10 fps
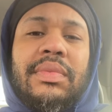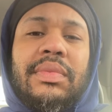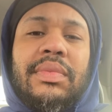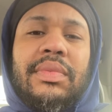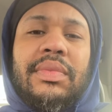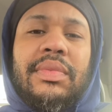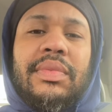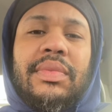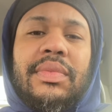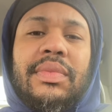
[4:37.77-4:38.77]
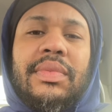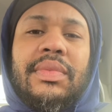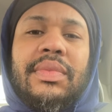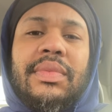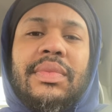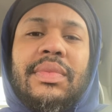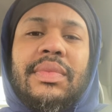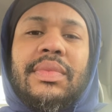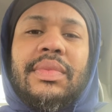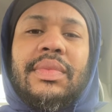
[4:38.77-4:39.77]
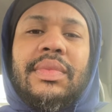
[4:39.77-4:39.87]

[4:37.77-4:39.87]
No one is speaking in this clip.